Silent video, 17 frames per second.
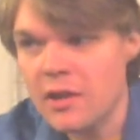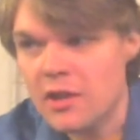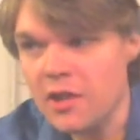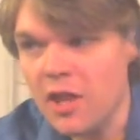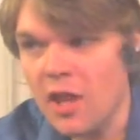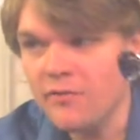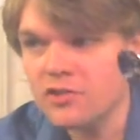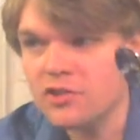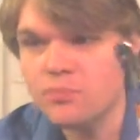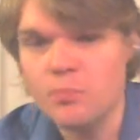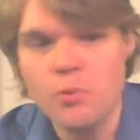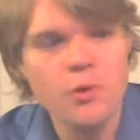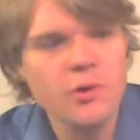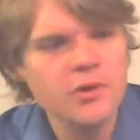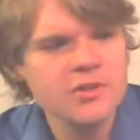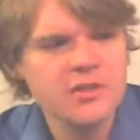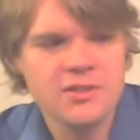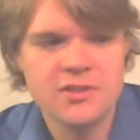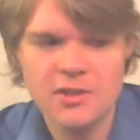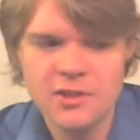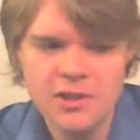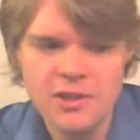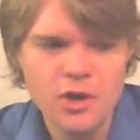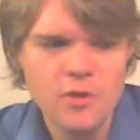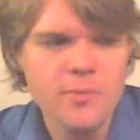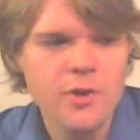Love sporks. It's a
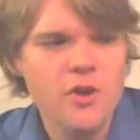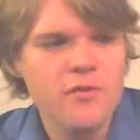little bit